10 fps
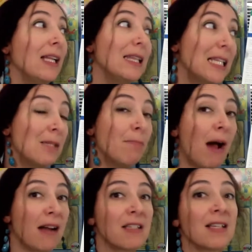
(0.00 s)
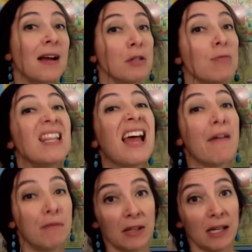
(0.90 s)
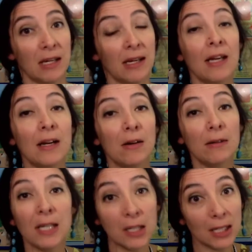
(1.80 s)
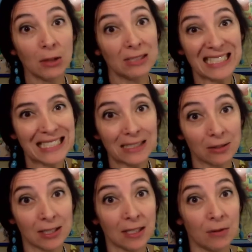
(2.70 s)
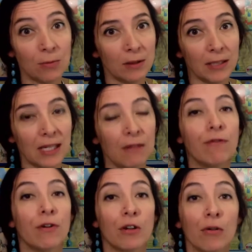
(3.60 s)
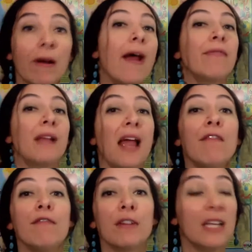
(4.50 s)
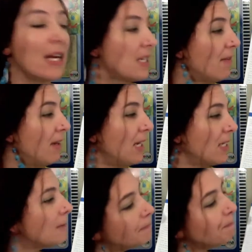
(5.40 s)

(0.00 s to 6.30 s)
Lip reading: This box comes with everything, including the little details that you will need for the craft and for the activities.